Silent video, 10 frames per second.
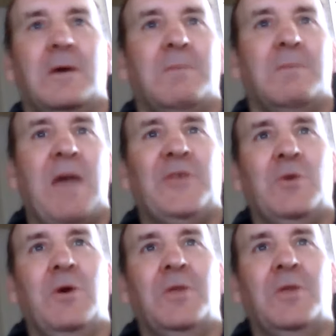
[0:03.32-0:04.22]

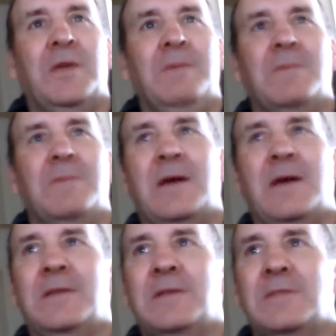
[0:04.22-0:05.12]
Matthew Holt here,
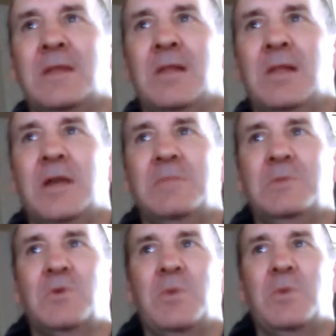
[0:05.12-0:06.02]
and delighted to be
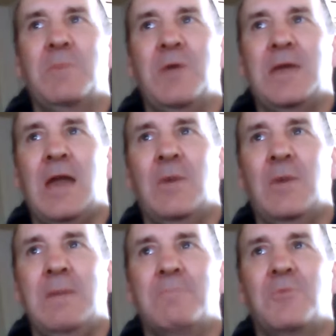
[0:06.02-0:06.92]
talking with Bret
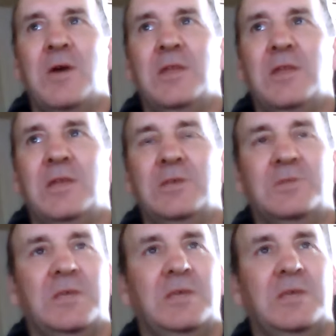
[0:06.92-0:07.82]
Galloway. Bret
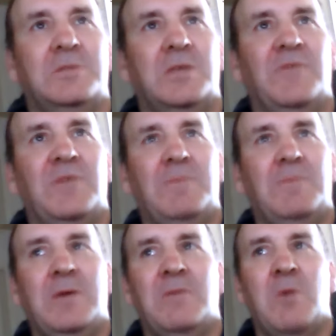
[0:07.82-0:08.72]
is the Senior
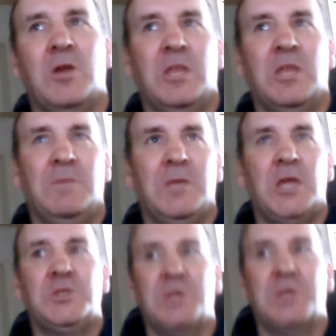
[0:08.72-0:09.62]
VP of Marketing
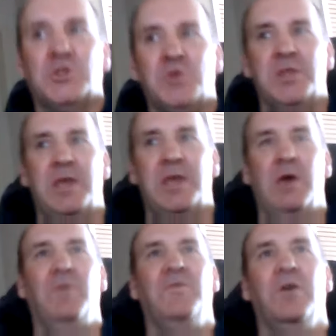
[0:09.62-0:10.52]
Communications at Trinity
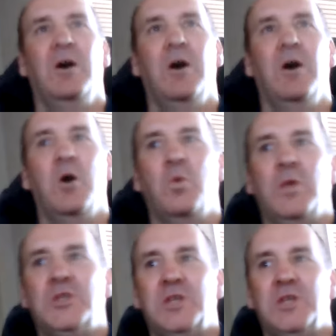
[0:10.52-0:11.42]
Health,
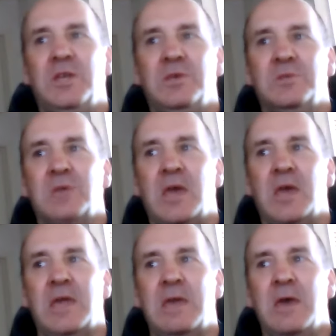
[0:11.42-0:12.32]
which is
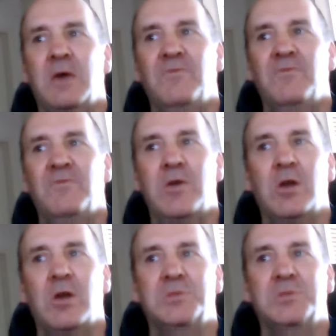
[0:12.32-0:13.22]
a very
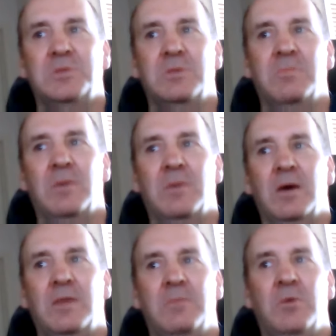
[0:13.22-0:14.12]
large system
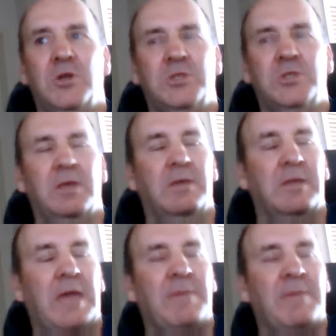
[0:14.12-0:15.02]

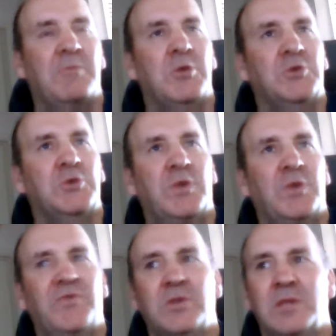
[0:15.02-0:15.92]
that came out of a merger in
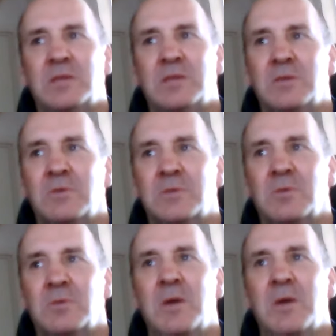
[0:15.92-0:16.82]
2013.
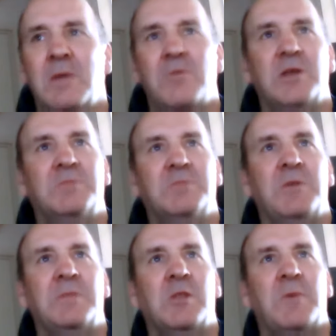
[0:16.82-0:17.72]
So Bret, explain
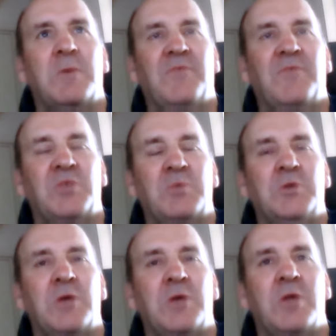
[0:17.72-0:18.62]
to me a little bit, for those people
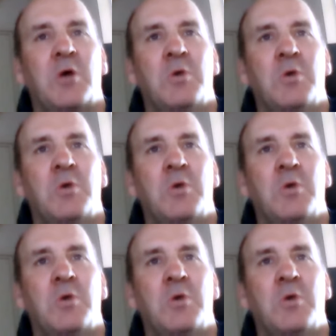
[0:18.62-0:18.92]
who don't know,